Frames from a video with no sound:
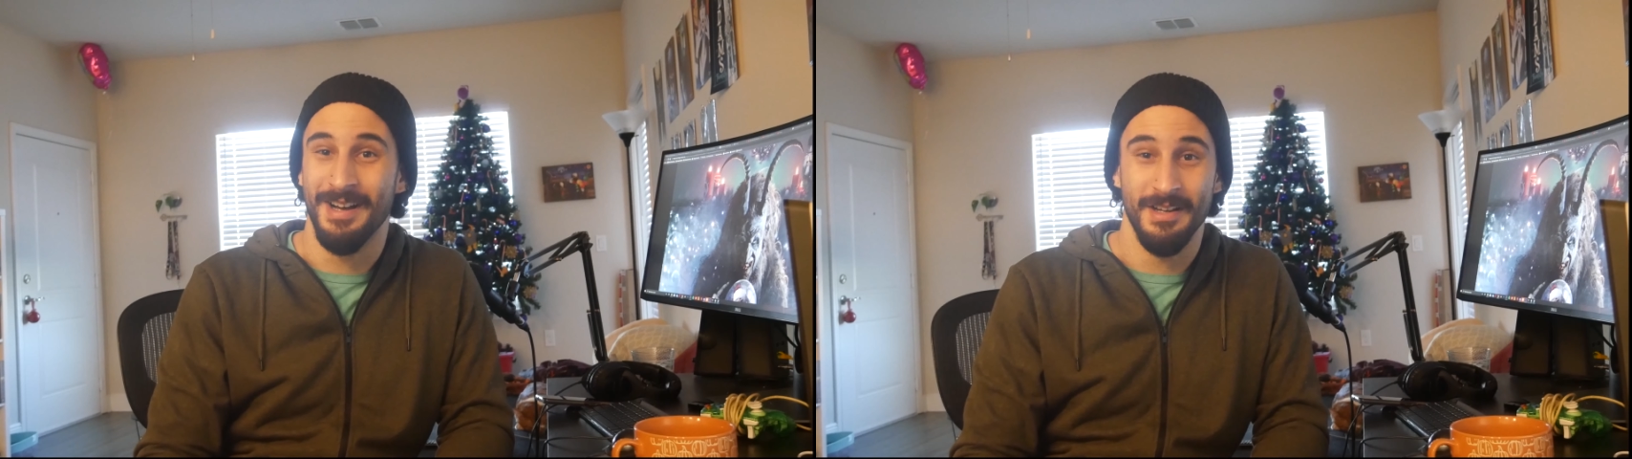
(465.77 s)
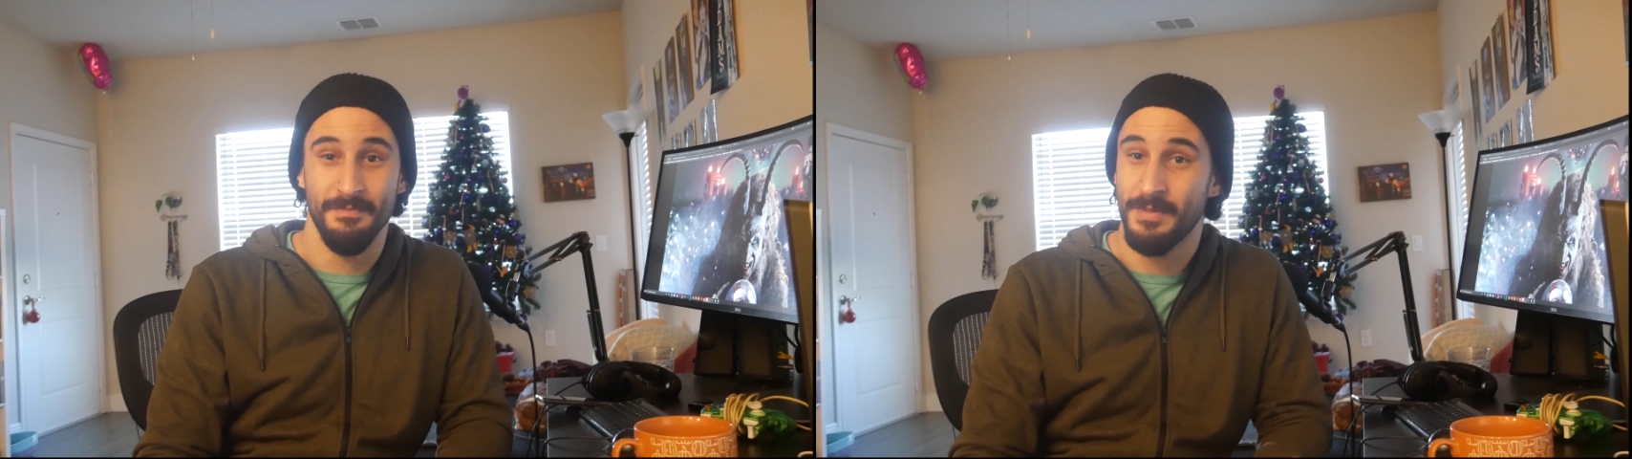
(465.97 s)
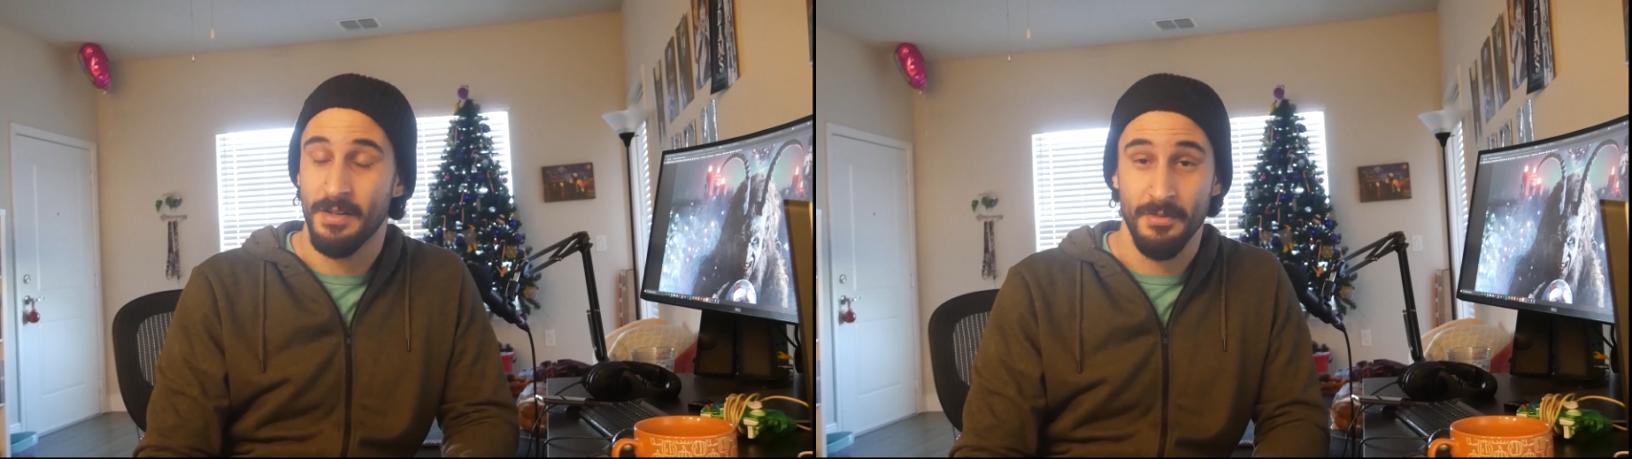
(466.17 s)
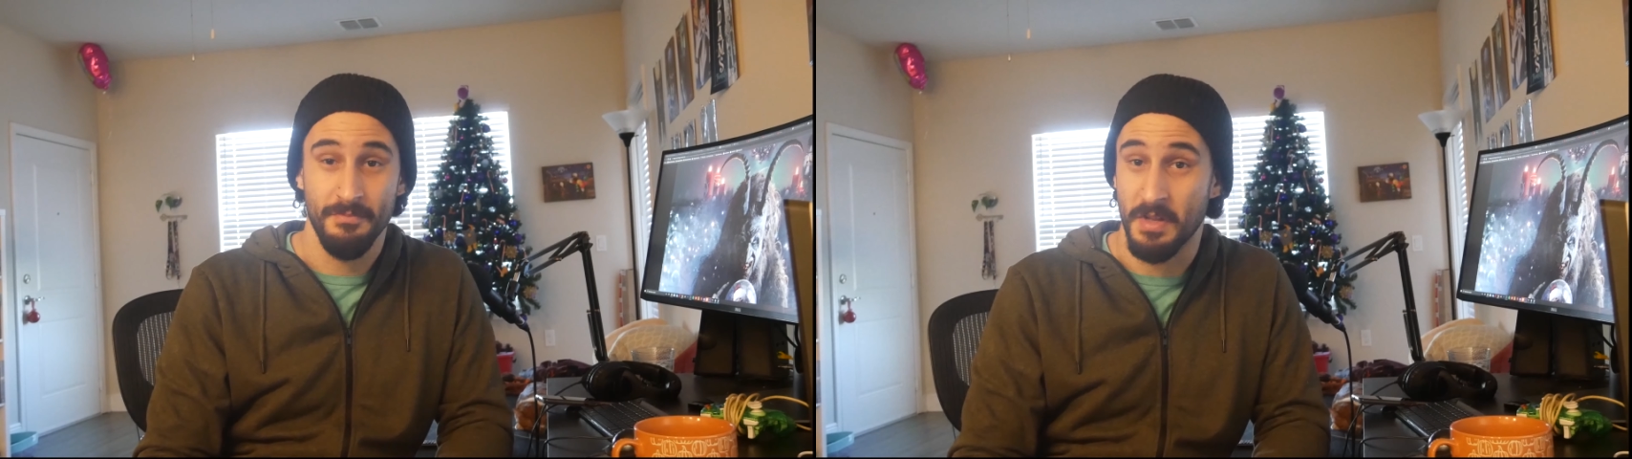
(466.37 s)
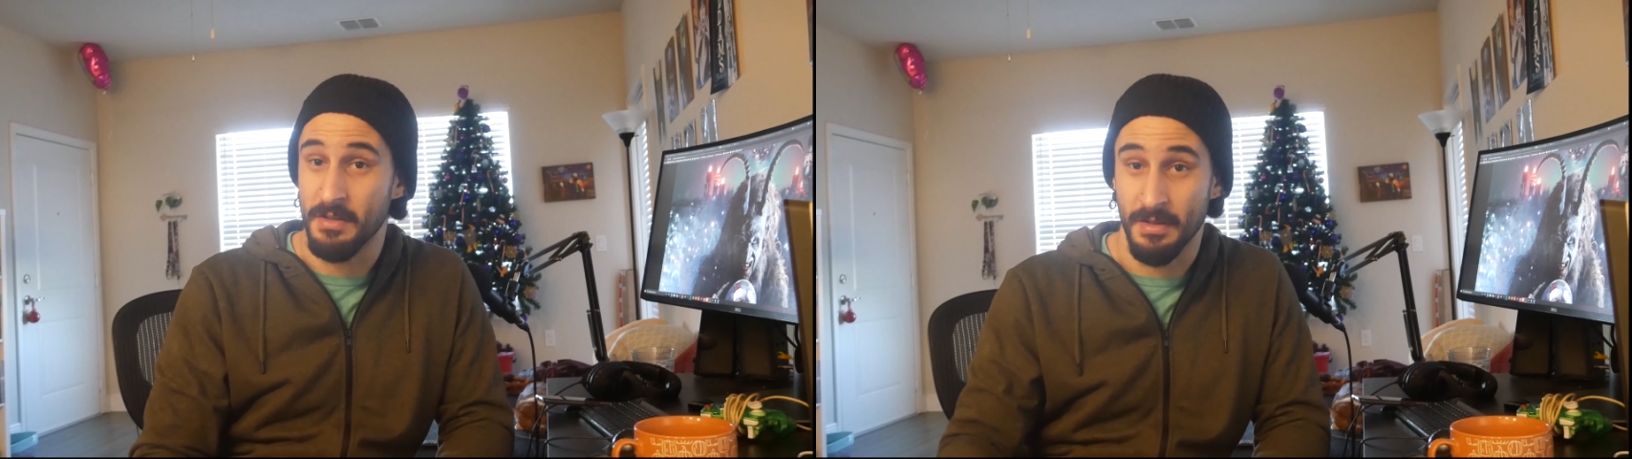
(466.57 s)
you
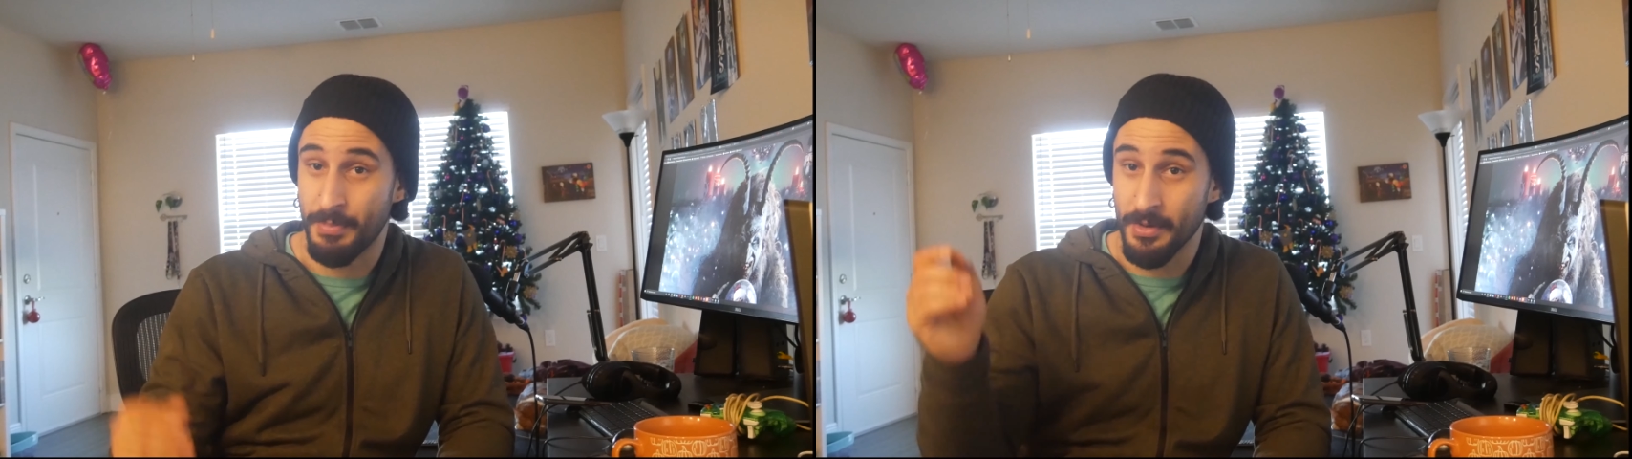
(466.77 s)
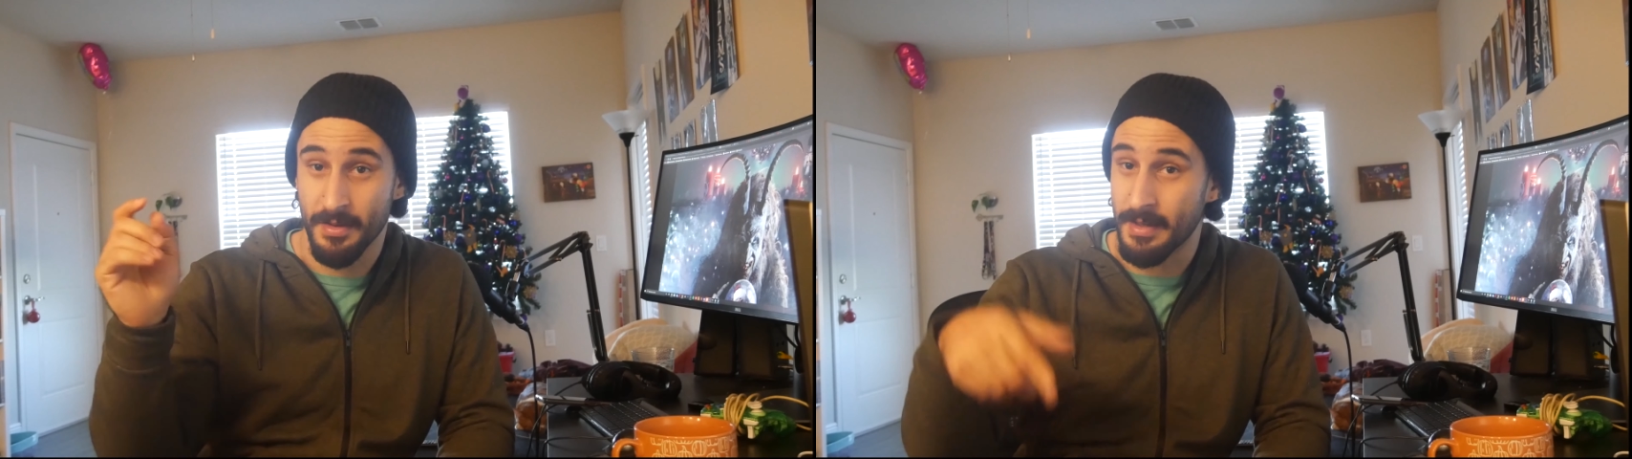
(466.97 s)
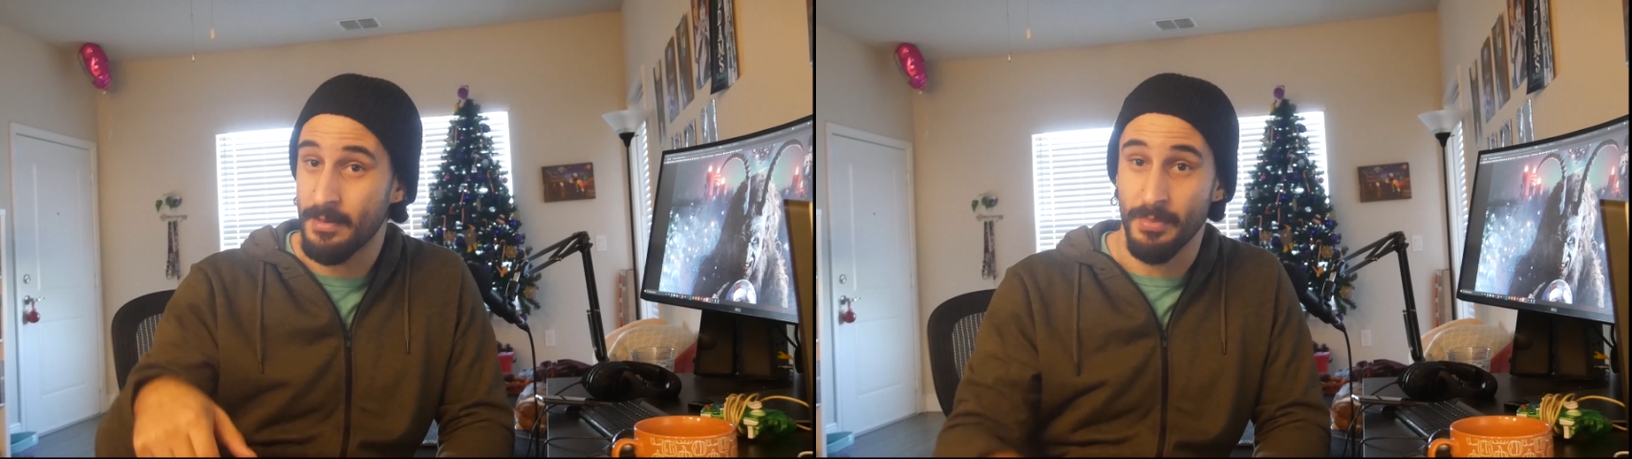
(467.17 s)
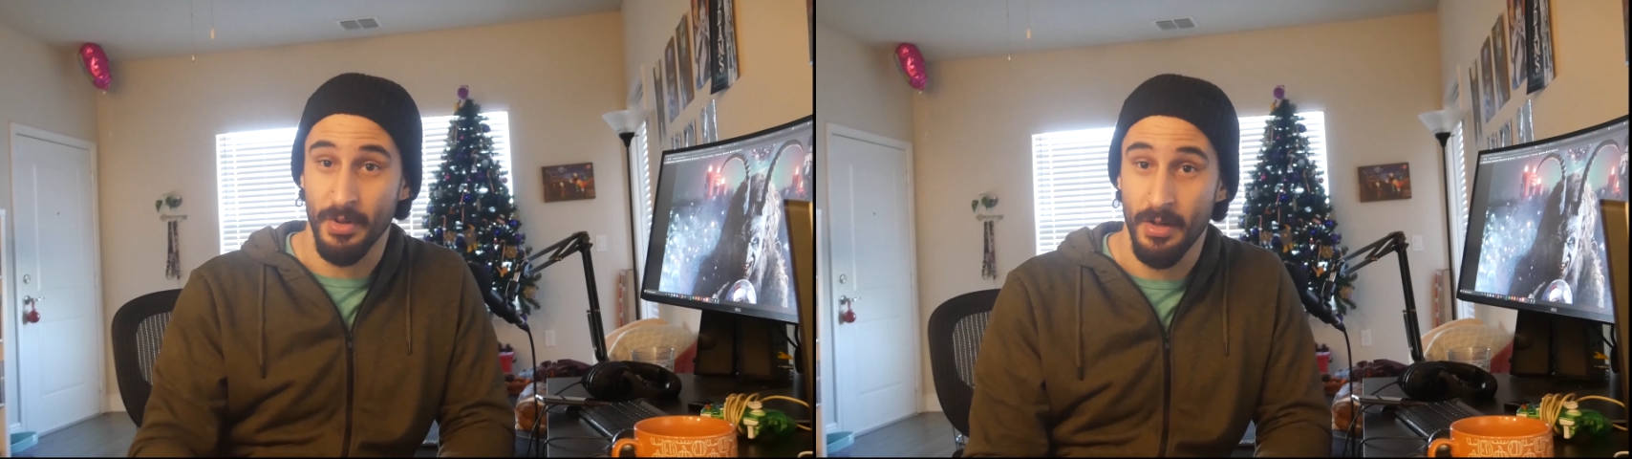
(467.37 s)
can post it down below.